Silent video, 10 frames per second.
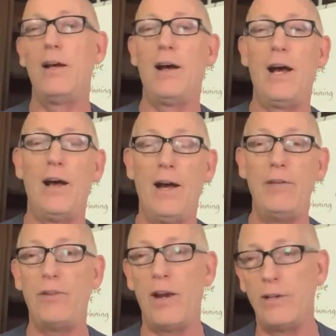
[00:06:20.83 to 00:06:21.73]
I, I
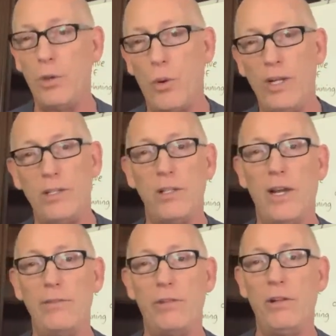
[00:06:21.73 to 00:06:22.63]
find quite
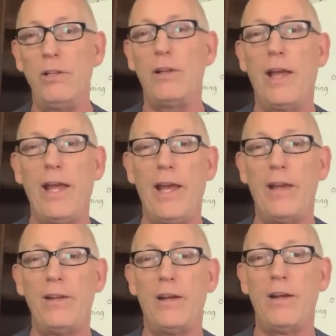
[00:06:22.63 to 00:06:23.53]
delightful.
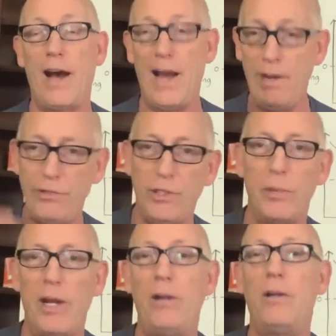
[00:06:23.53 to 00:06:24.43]
And uh, I feel
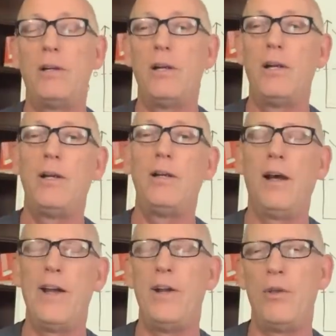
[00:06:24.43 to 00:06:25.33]
better.
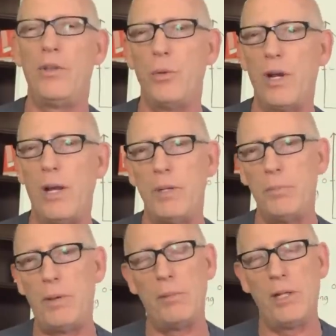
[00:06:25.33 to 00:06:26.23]
I know that when I'm in
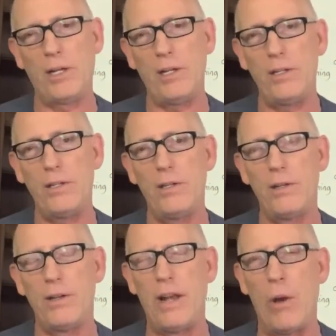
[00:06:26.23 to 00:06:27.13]
public,
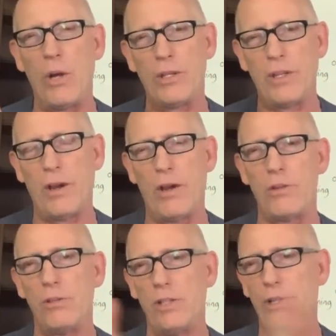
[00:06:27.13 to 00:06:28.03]
knowing that
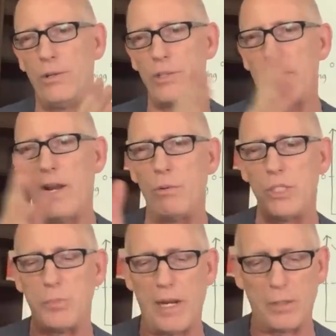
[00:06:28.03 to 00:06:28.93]
other leaders now
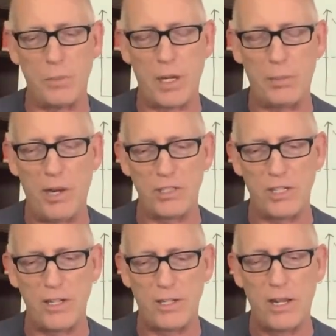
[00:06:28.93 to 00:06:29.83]
respect my
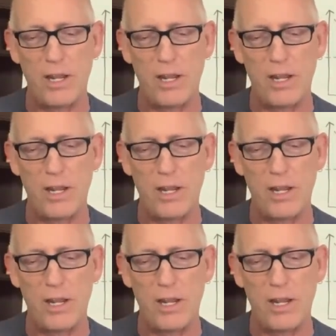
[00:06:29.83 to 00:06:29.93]
president,